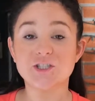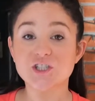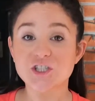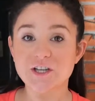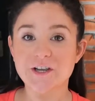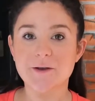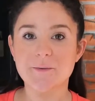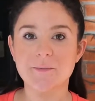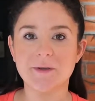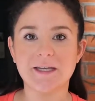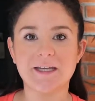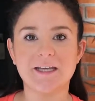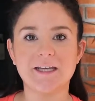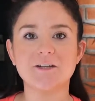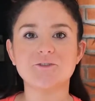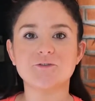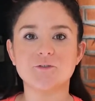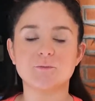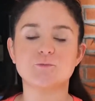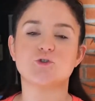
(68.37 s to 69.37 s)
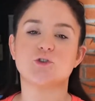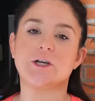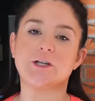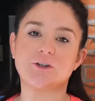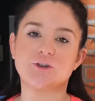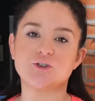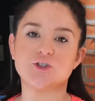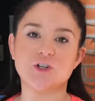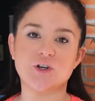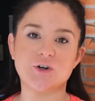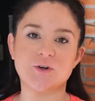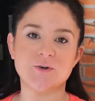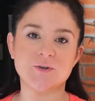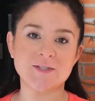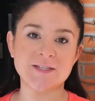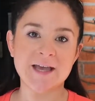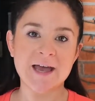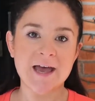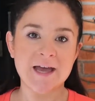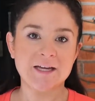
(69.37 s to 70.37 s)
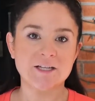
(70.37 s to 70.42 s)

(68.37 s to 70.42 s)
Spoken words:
gym and from Trader Joe's.